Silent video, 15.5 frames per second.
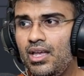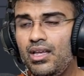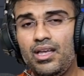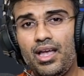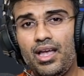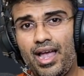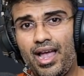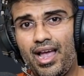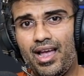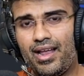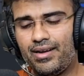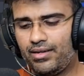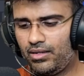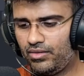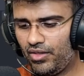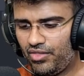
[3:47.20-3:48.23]

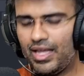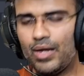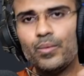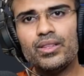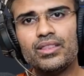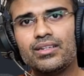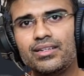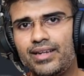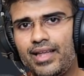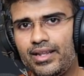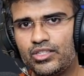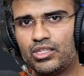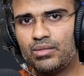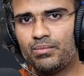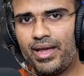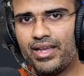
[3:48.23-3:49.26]
And the thing with
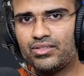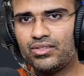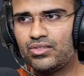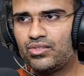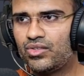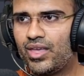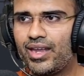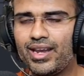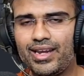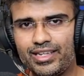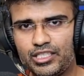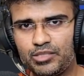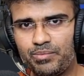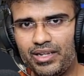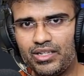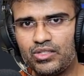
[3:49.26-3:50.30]
condenser mics is they're
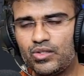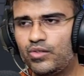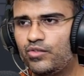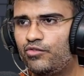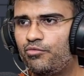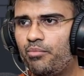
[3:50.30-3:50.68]
inexpensive,